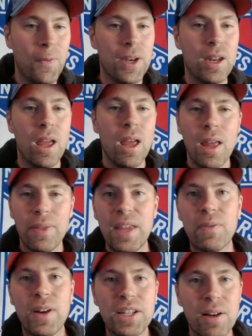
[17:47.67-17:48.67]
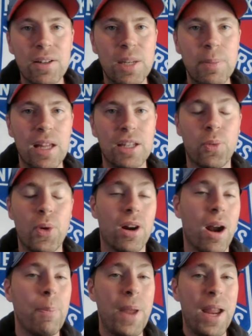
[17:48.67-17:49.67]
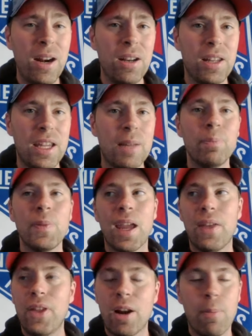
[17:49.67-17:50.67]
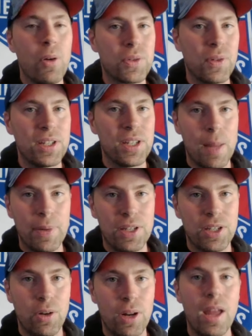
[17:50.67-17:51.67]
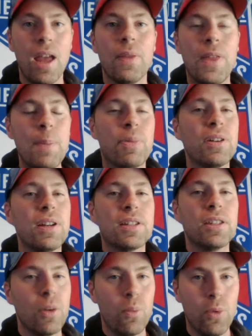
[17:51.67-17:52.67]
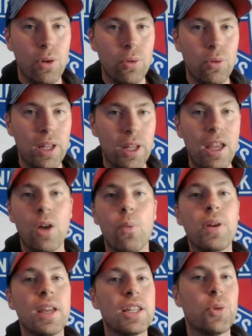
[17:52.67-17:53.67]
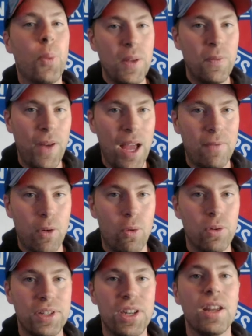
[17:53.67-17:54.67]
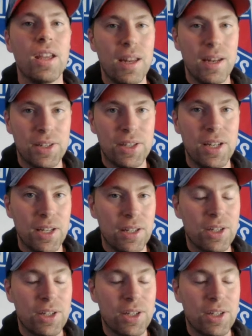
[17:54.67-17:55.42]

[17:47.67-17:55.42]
And they reached out to me on Twitter. Apparently, in their most recent episode, they predicted that Will Cooley will get 25 goals in a season.